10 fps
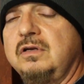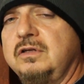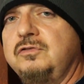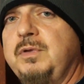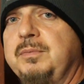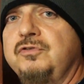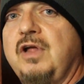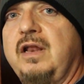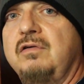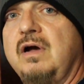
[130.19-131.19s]
and it's people
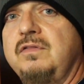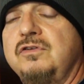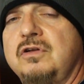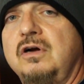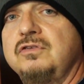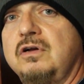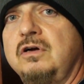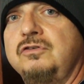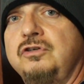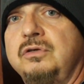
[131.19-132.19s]
standing around these cars at
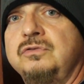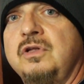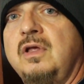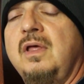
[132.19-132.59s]
car shows.